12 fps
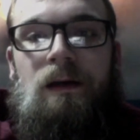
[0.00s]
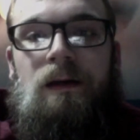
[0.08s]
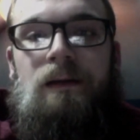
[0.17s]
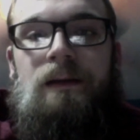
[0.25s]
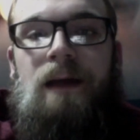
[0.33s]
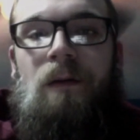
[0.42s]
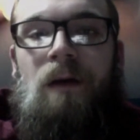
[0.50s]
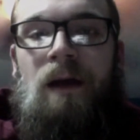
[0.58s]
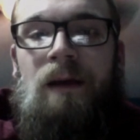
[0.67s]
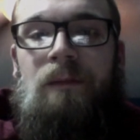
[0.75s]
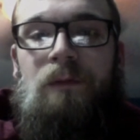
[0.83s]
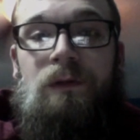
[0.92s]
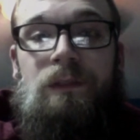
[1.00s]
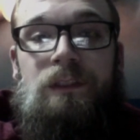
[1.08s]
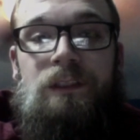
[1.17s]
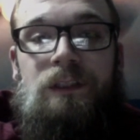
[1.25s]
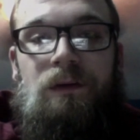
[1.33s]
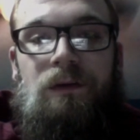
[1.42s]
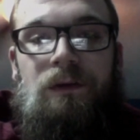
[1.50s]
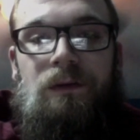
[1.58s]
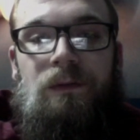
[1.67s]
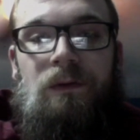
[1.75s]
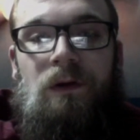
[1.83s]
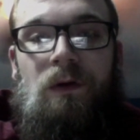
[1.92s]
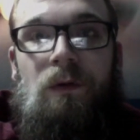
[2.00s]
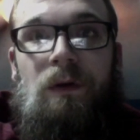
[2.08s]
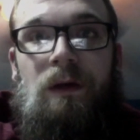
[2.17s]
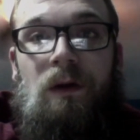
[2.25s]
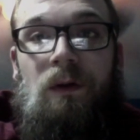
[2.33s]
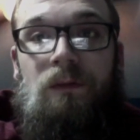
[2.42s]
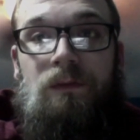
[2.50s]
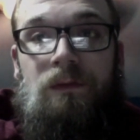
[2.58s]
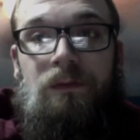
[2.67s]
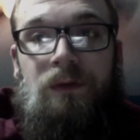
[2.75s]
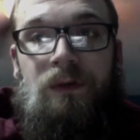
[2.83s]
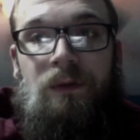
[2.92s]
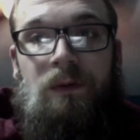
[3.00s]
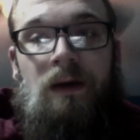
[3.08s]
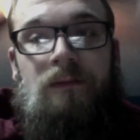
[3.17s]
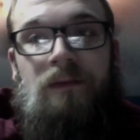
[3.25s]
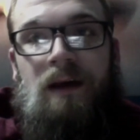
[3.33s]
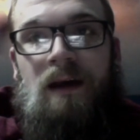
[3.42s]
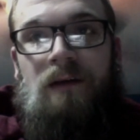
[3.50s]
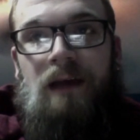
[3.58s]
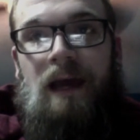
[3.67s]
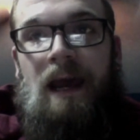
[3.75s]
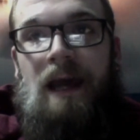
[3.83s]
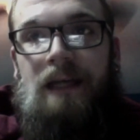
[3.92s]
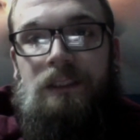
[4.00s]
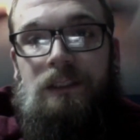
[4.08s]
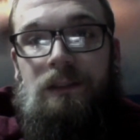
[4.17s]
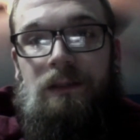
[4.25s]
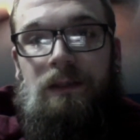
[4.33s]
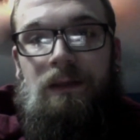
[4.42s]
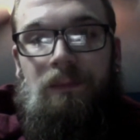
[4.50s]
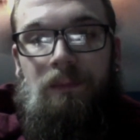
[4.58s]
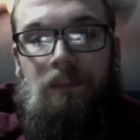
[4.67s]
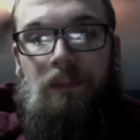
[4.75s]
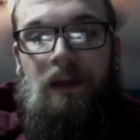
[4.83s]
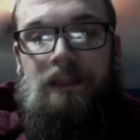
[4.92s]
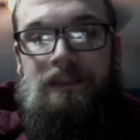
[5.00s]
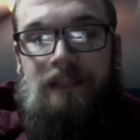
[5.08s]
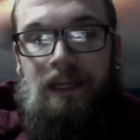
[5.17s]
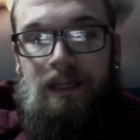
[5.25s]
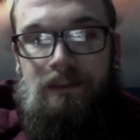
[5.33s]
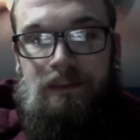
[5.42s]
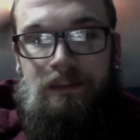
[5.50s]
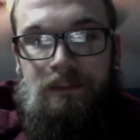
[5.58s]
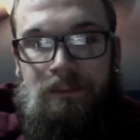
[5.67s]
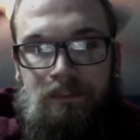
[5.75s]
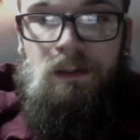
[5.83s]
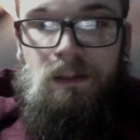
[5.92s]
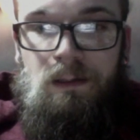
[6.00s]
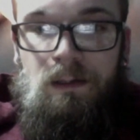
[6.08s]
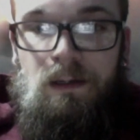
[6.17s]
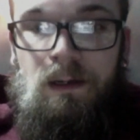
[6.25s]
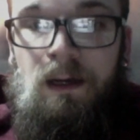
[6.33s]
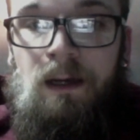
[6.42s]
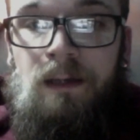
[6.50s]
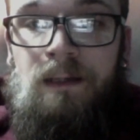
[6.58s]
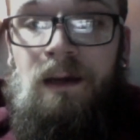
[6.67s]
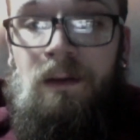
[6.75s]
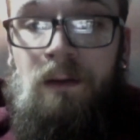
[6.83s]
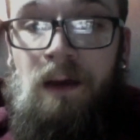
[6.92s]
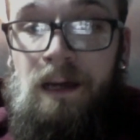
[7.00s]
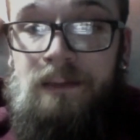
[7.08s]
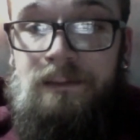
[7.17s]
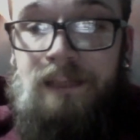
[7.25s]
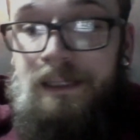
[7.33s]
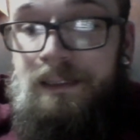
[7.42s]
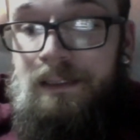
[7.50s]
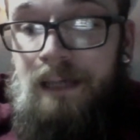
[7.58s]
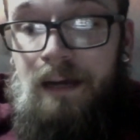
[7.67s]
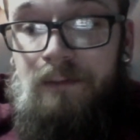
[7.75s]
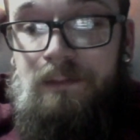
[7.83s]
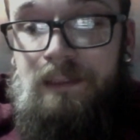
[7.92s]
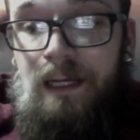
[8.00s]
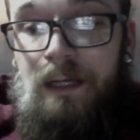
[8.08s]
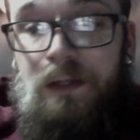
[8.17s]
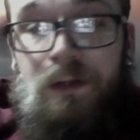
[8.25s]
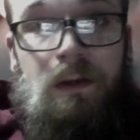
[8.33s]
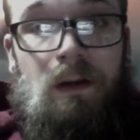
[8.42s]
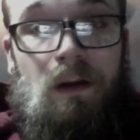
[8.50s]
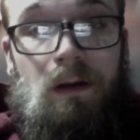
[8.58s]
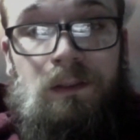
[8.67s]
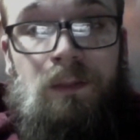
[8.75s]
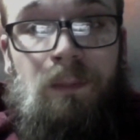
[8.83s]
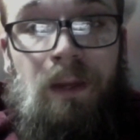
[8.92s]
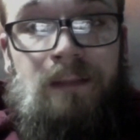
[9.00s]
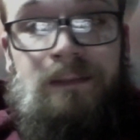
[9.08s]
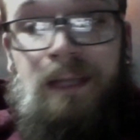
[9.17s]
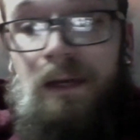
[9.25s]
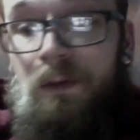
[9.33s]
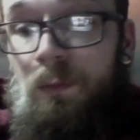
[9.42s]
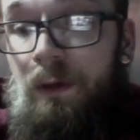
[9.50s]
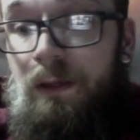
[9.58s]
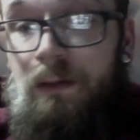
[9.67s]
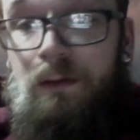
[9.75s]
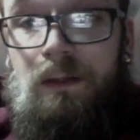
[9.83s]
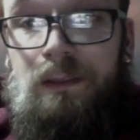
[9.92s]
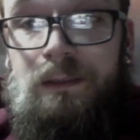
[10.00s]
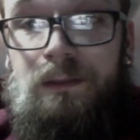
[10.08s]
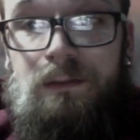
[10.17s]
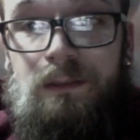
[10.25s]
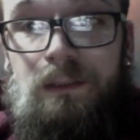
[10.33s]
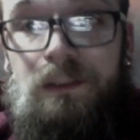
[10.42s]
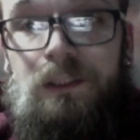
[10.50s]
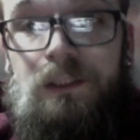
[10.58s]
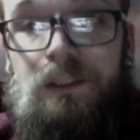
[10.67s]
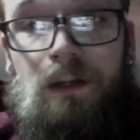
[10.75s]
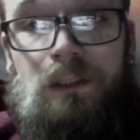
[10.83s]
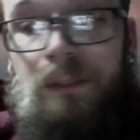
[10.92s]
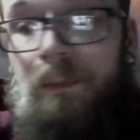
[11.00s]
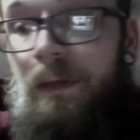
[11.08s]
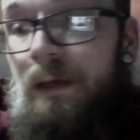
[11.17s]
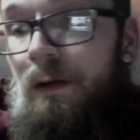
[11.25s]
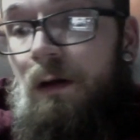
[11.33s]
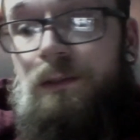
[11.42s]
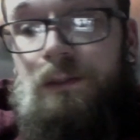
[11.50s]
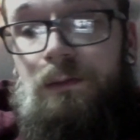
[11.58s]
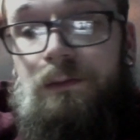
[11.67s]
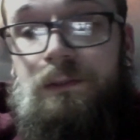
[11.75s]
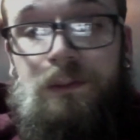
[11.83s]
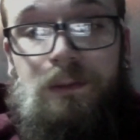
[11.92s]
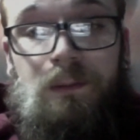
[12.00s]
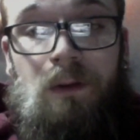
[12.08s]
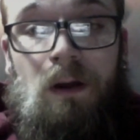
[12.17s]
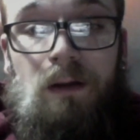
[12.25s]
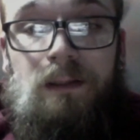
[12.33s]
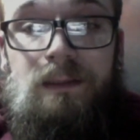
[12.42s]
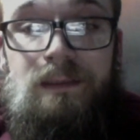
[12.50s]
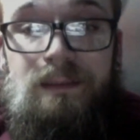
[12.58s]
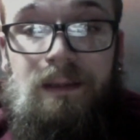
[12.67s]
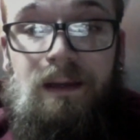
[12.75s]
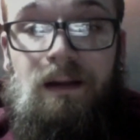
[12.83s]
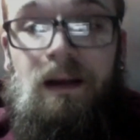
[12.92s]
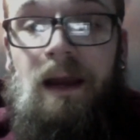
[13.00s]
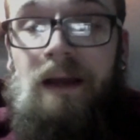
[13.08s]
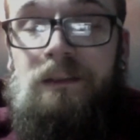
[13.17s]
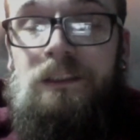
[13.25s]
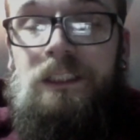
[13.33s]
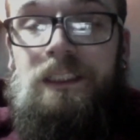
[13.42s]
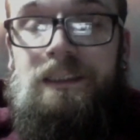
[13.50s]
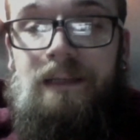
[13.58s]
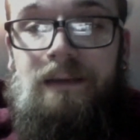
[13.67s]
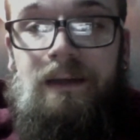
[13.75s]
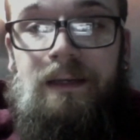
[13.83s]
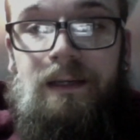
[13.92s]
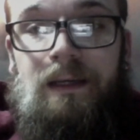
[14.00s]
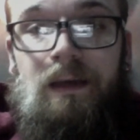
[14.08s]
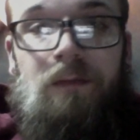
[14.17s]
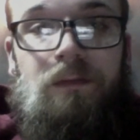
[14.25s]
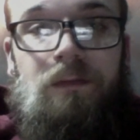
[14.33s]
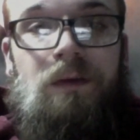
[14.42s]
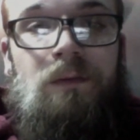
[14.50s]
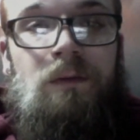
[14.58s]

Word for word: Now I'm going to show you a quick overview of how to actually meditate. Now, as I have said, you can also meditate with crystals to charge them and also to harness their energies that they can give you.